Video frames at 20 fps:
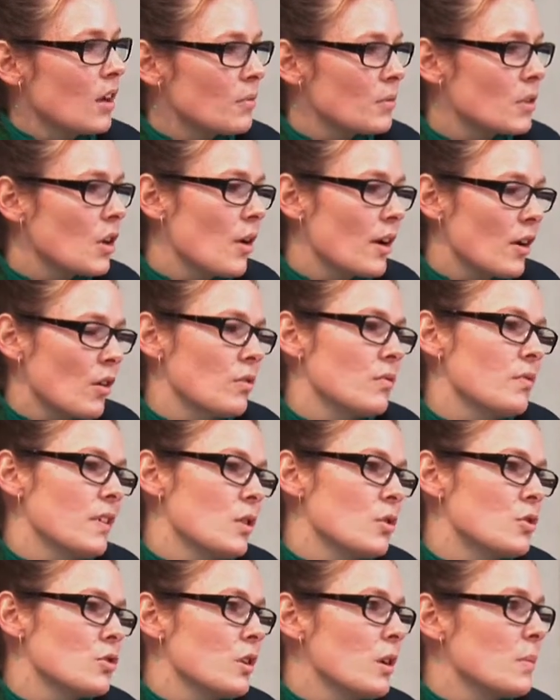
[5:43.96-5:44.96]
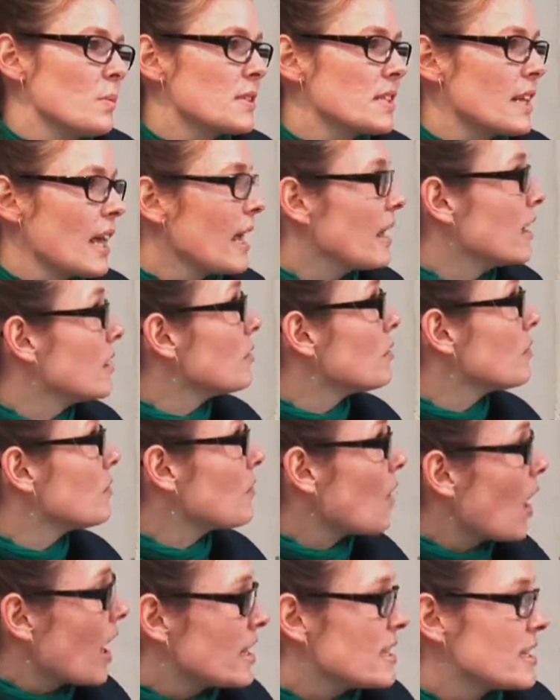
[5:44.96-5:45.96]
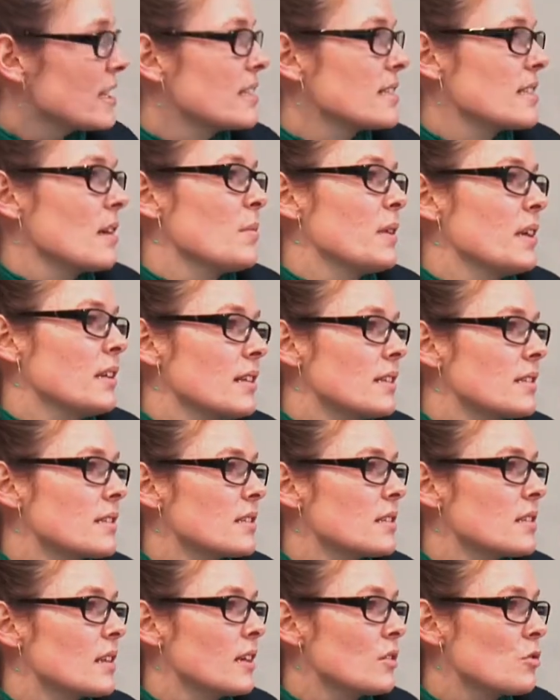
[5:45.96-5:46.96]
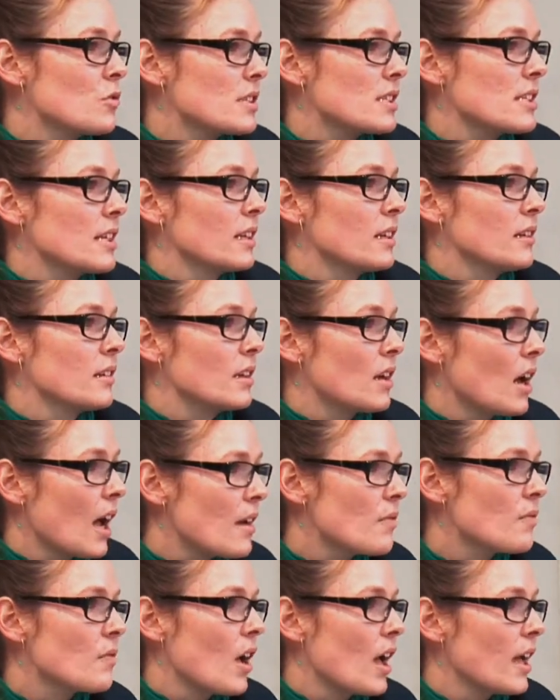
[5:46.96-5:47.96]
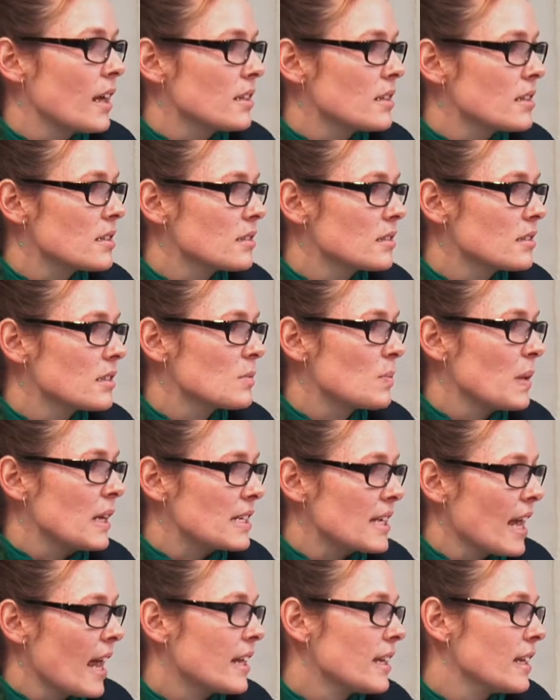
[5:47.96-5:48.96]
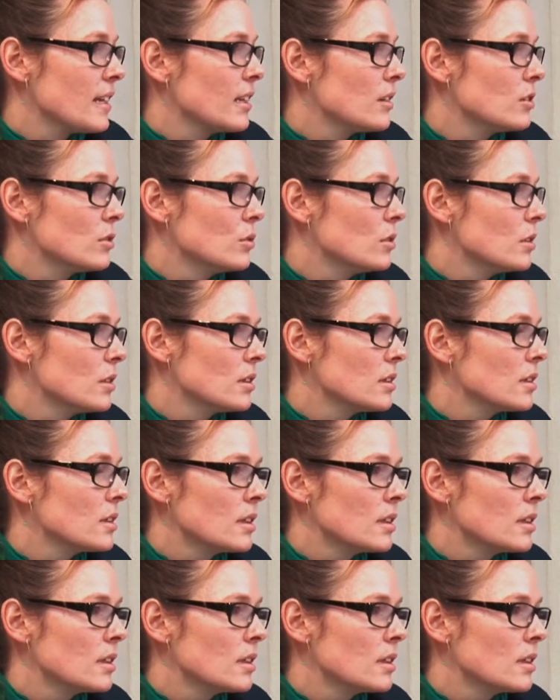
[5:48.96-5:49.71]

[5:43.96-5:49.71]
going on field trips and finding something that's interesting and that I find spectacular or